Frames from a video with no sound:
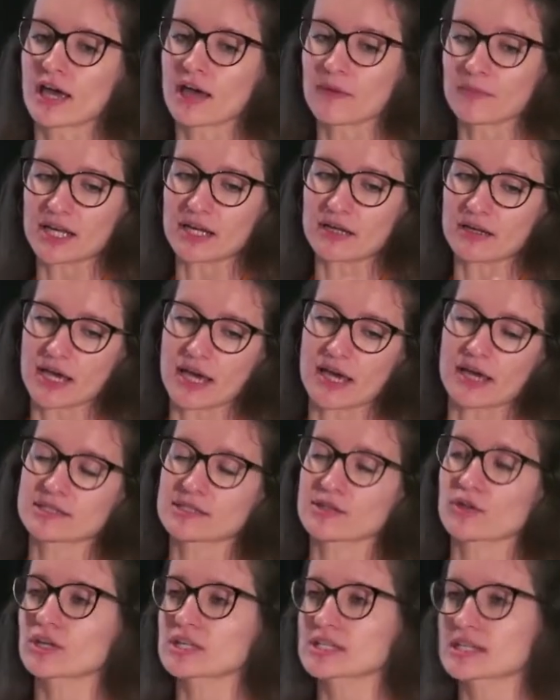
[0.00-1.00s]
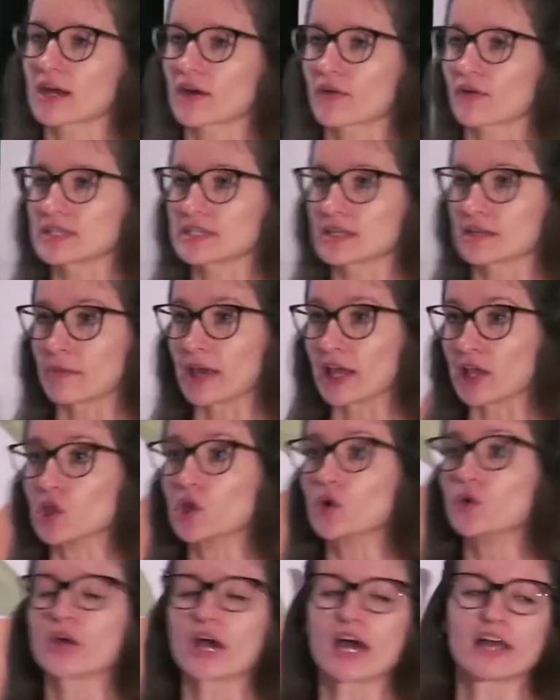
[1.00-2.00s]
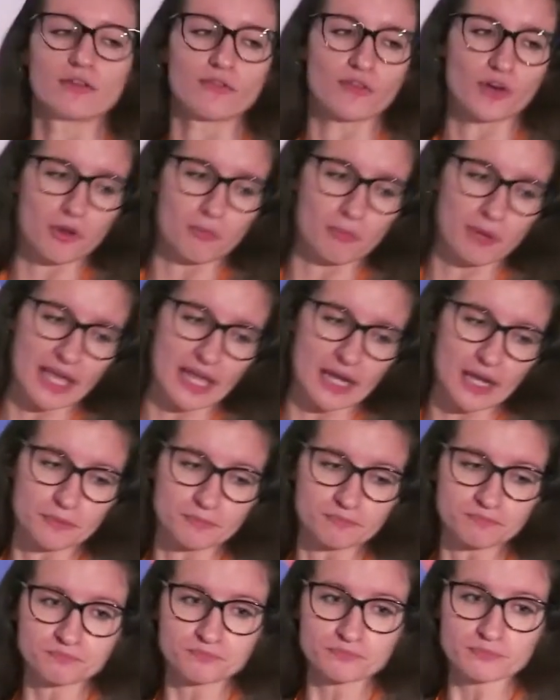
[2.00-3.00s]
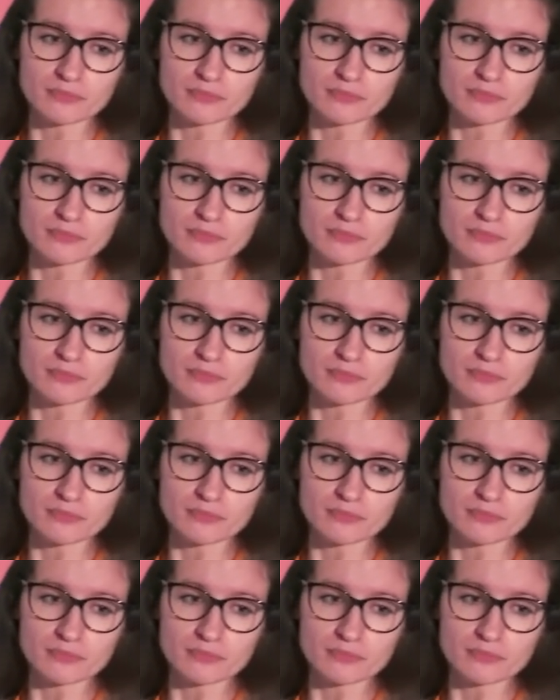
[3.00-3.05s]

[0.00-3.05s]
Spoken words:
it's not as scary as it may look at the very beginning.